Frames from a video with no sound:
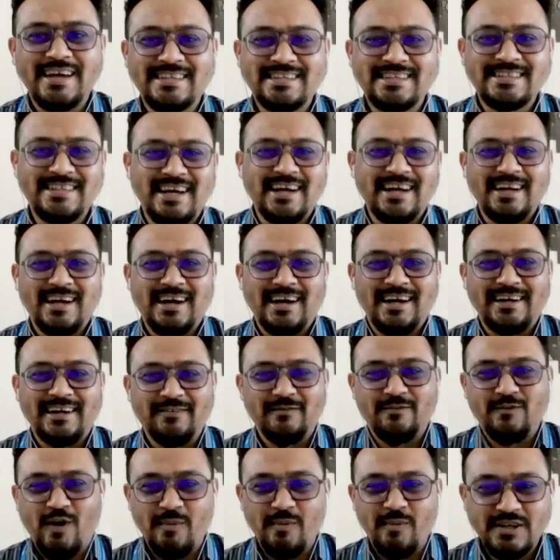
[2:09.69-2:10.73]
extend a
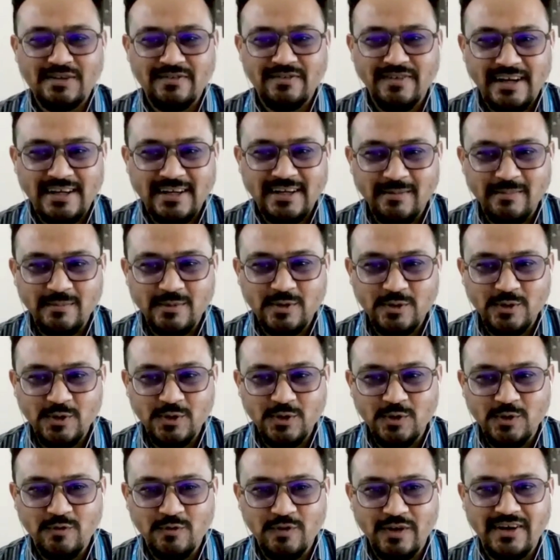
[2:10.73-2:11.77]
warmest welcome to
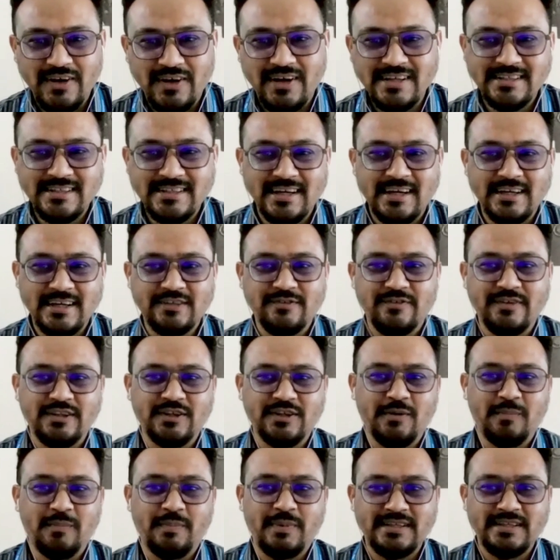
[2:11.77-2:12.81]
you for gracing us
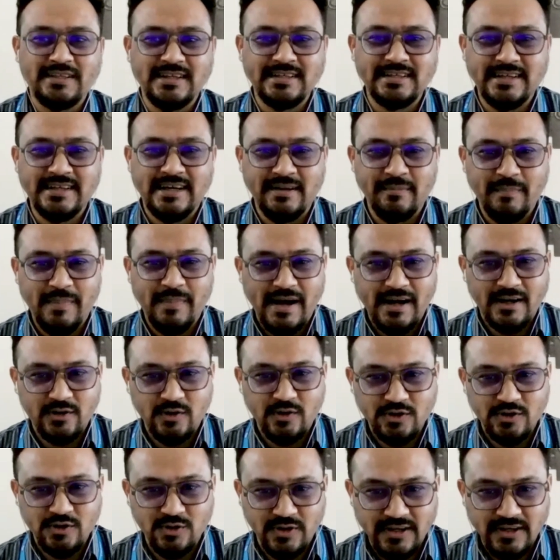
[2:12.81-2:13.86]
with your presence and Impact
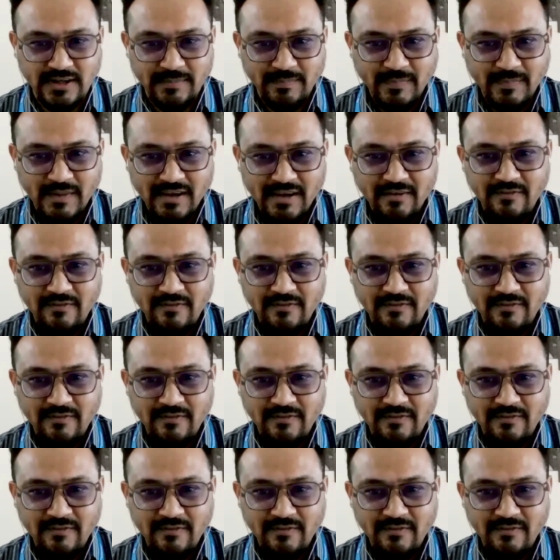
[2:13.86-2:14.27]
Talk today.